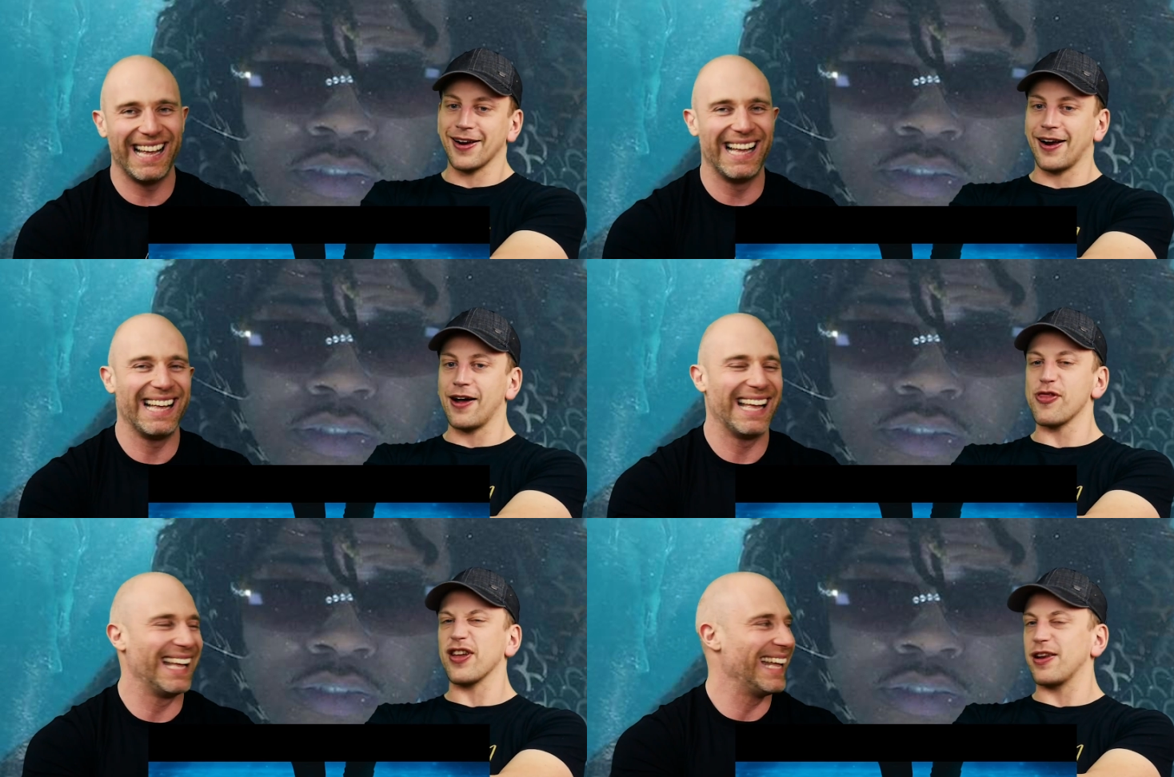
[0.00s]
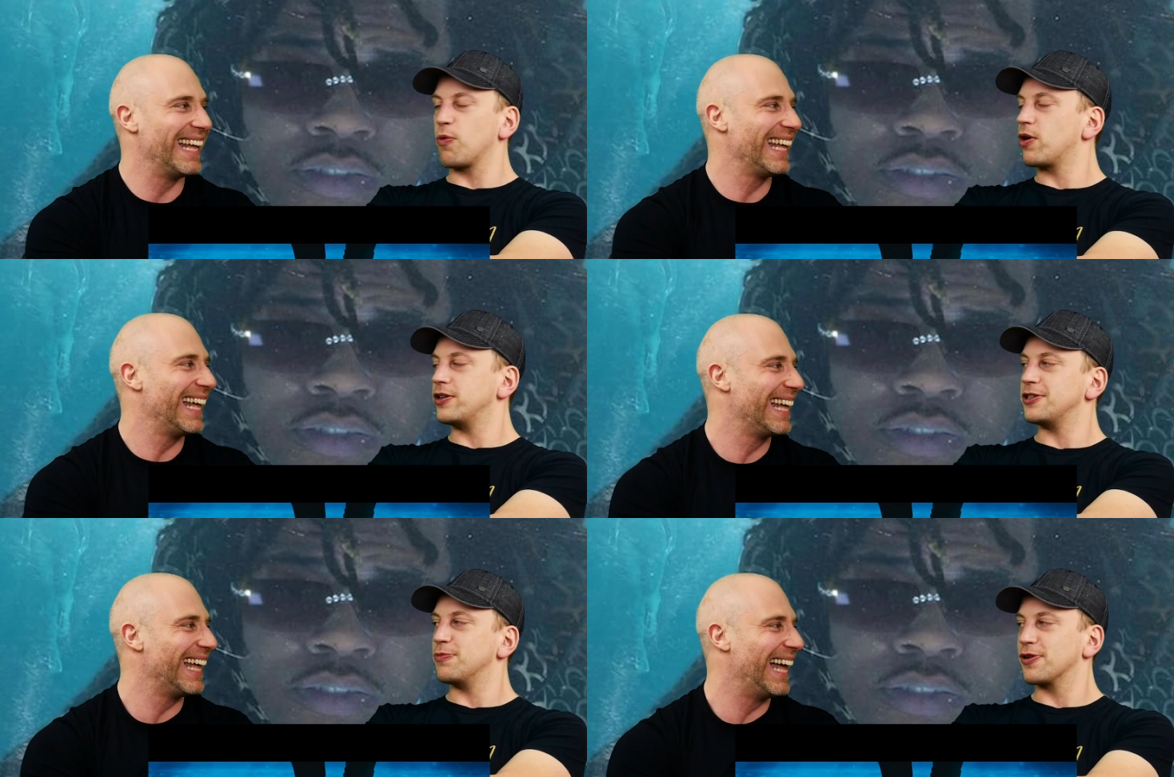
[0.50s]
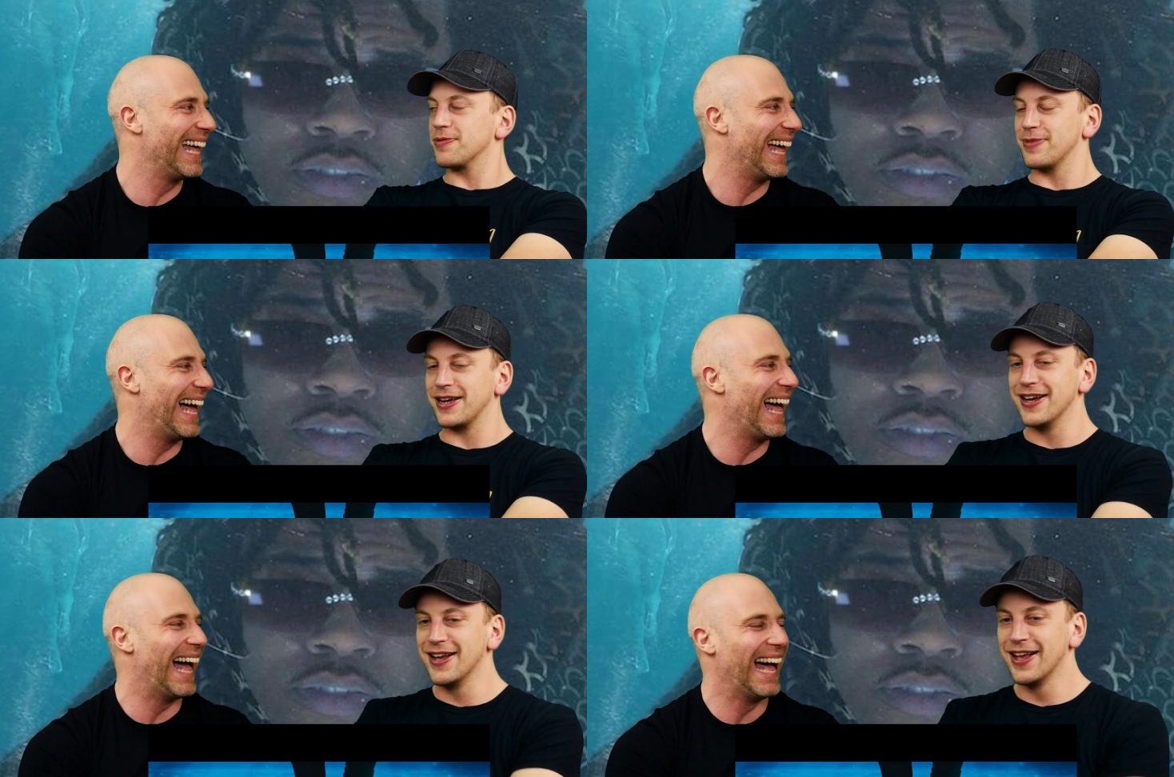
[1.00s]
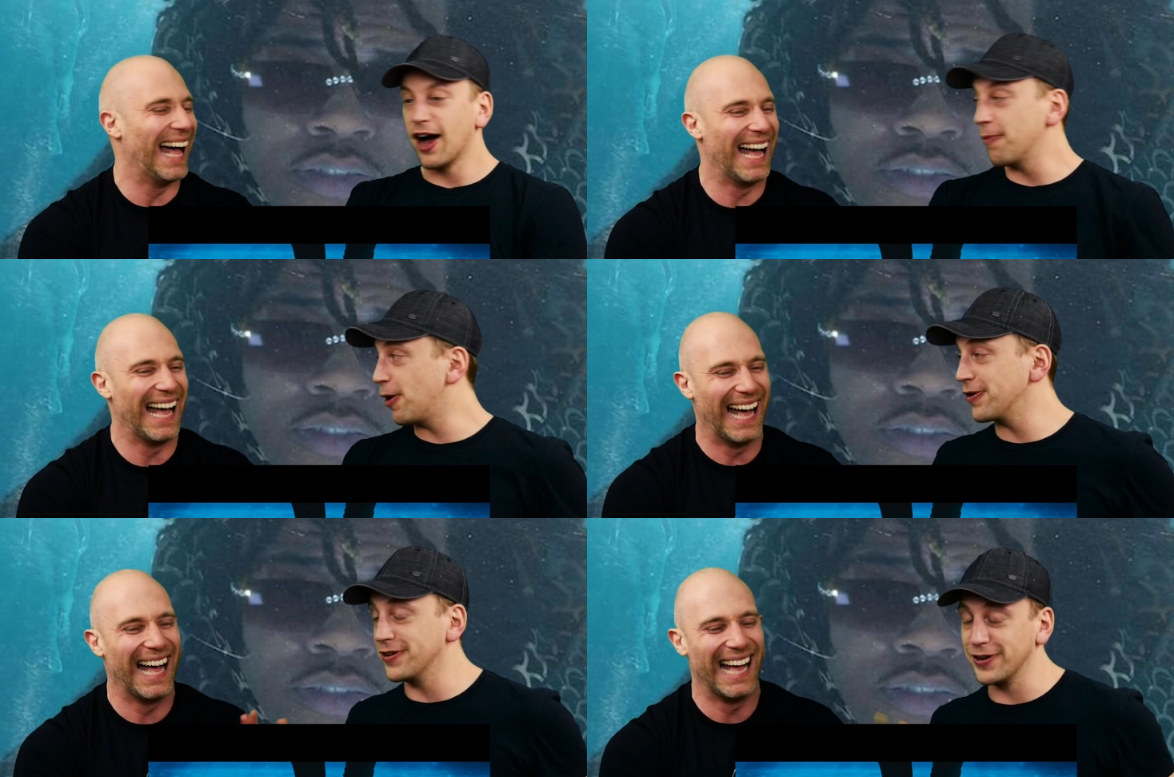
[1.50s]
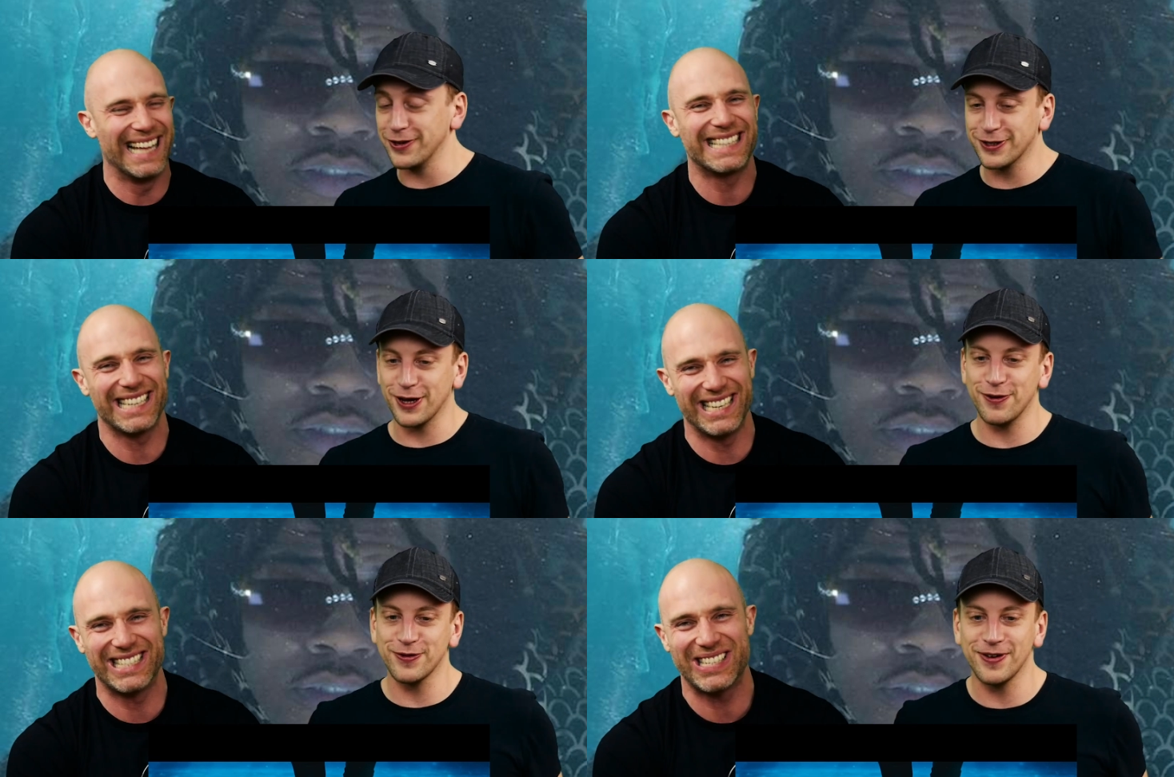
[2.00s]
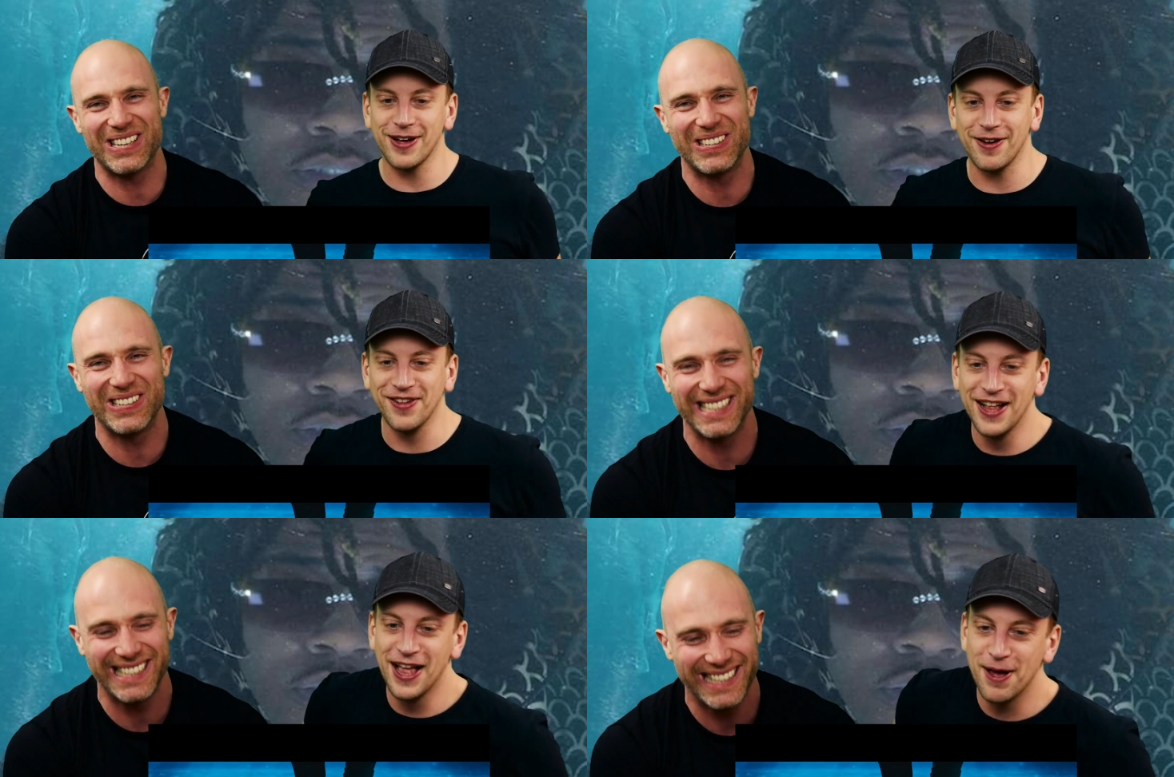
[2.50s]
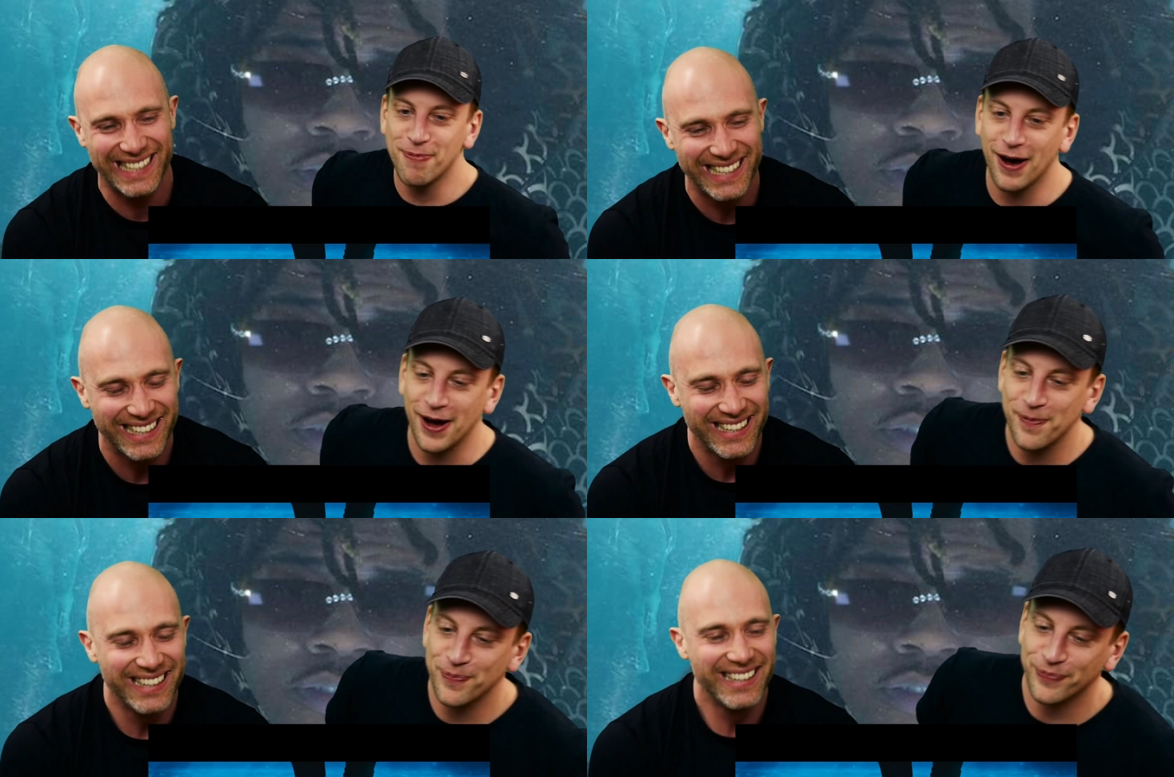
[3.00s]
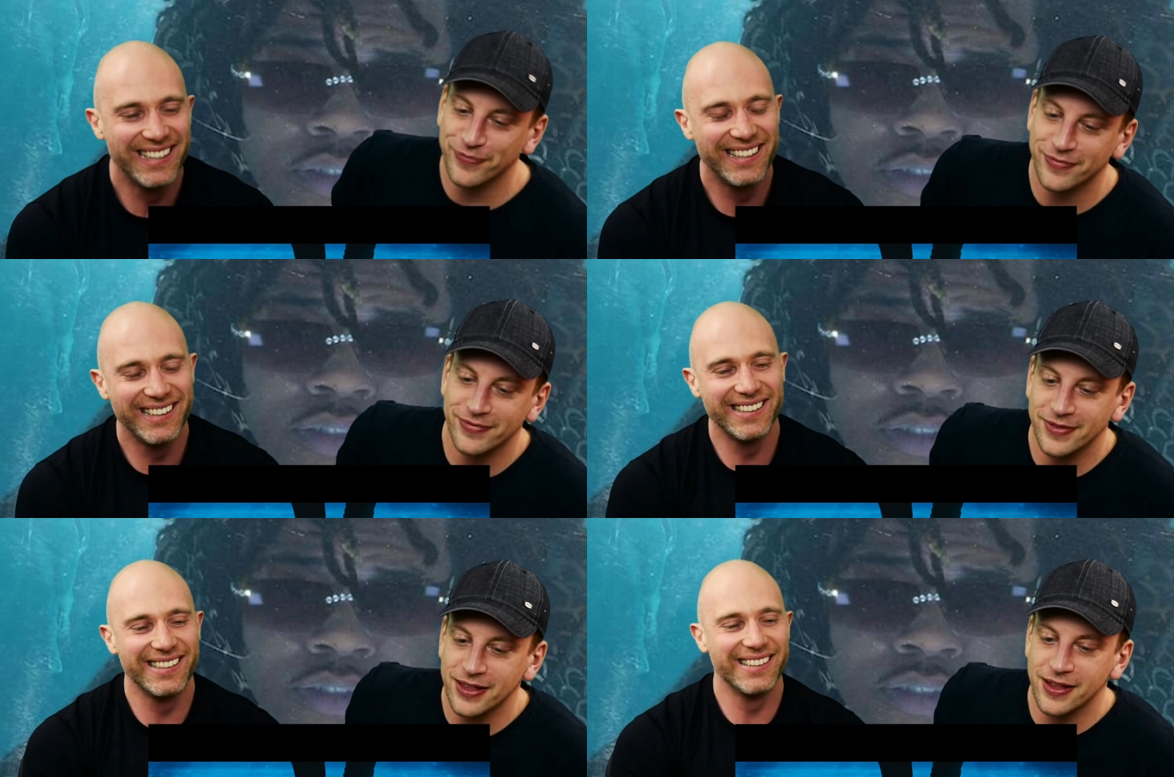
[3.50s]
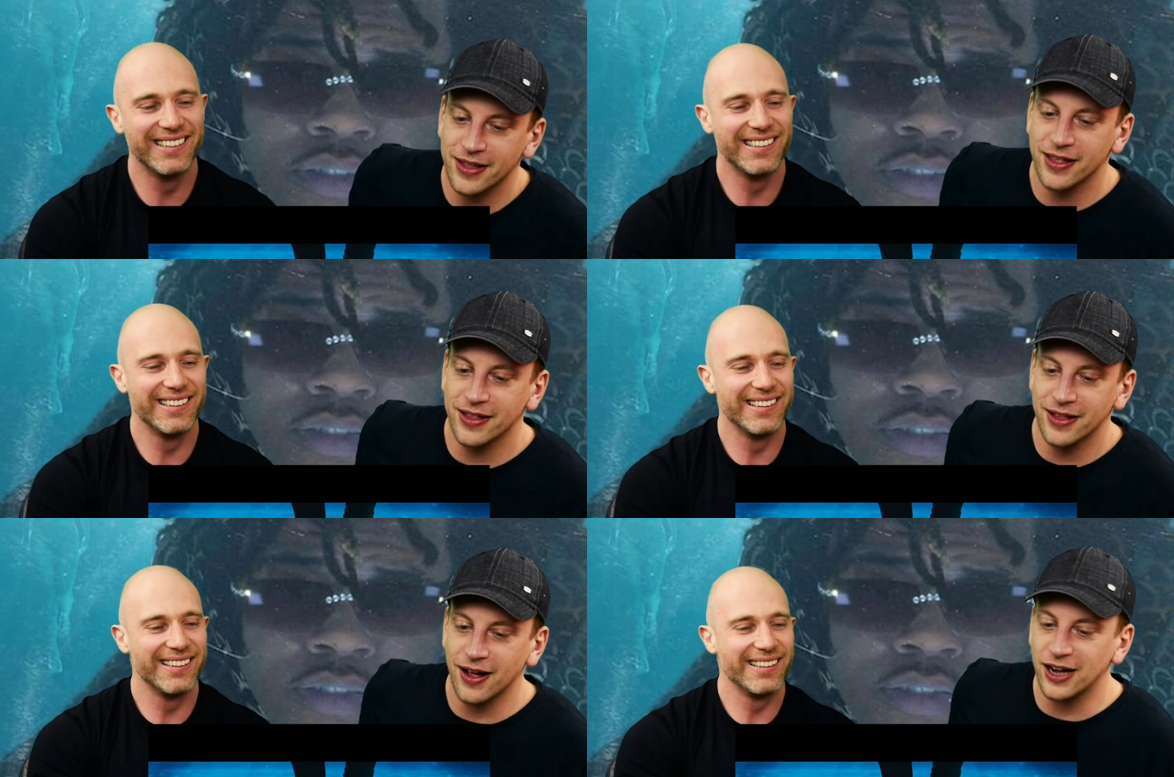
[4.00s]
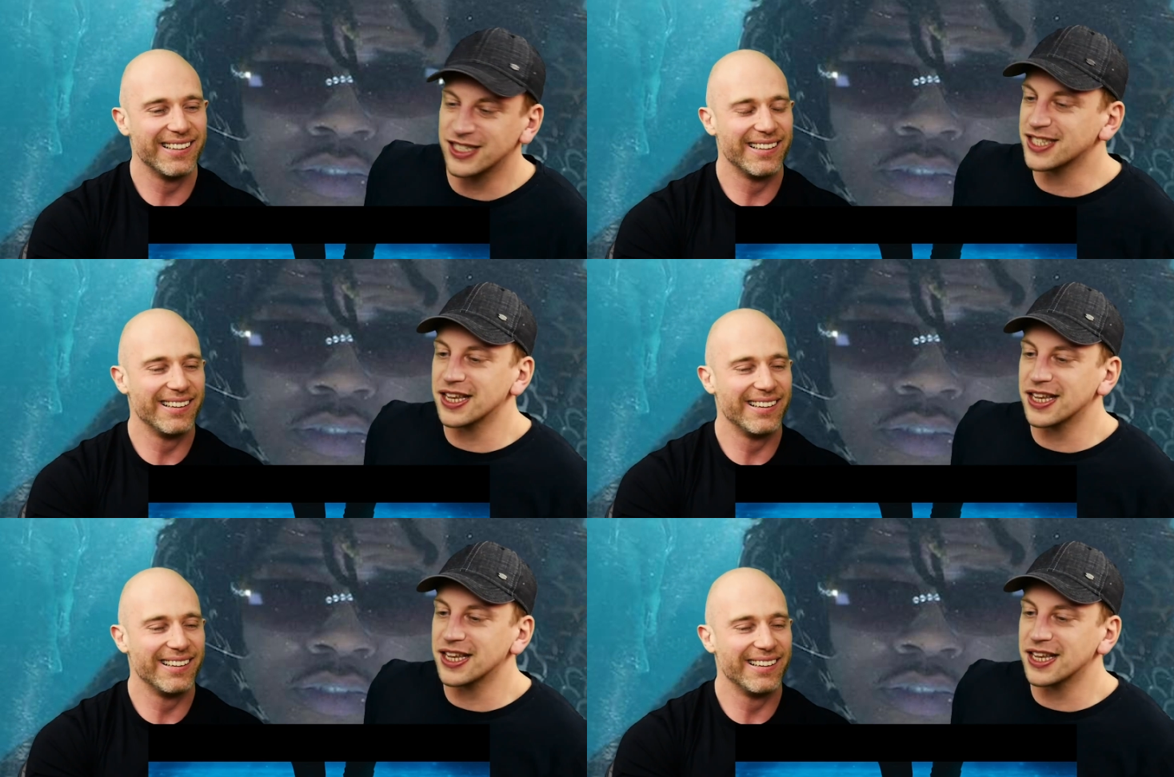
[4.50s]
Speaker 1: I think it worries you more than me I'm older than you so do I. Oh, yeah. but I just